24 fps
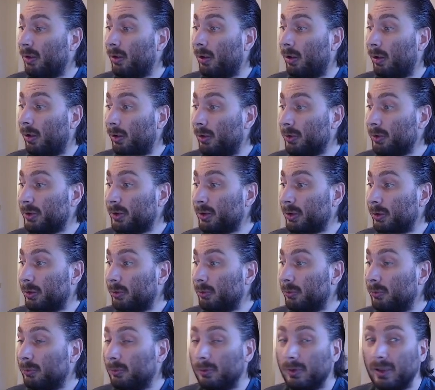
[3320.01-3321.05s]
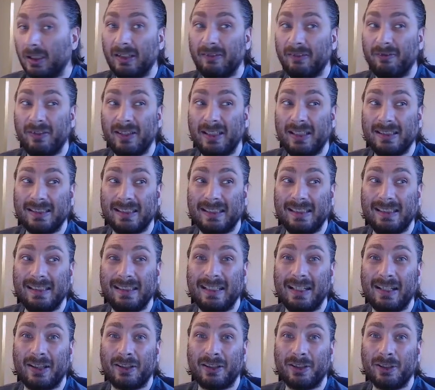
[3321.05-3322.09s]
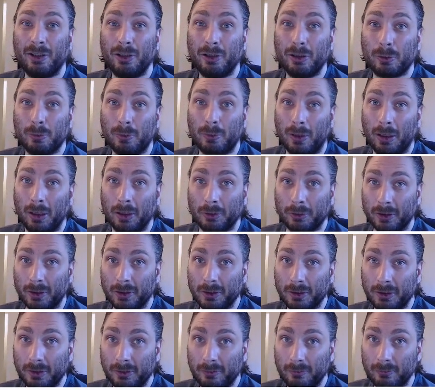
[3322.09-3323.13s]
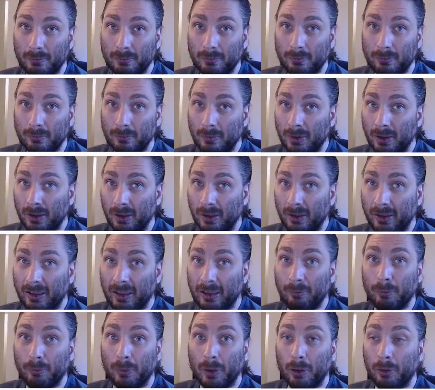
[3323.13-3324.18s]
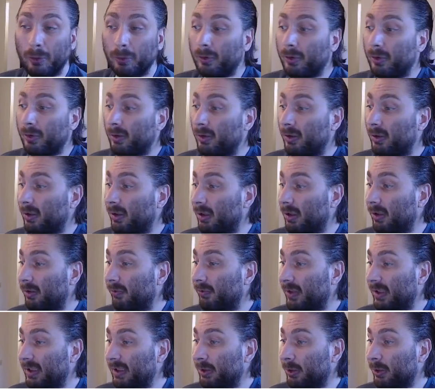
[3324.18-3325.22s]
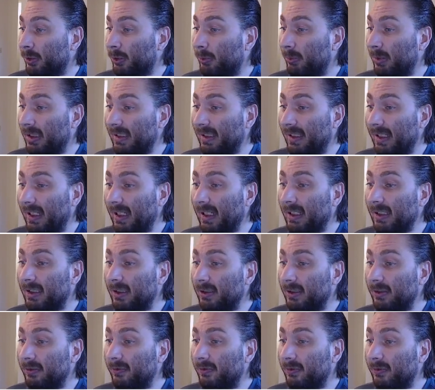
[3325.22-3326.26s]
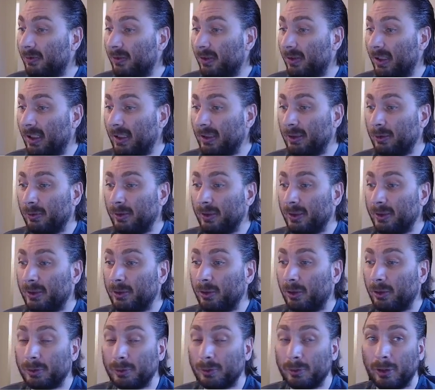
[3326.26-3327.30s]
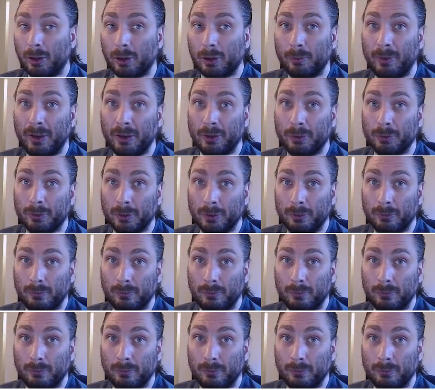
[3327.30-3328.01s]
Also, if it is in the third quadrant, then both of these are going to be negative, and so this is also not going to be true.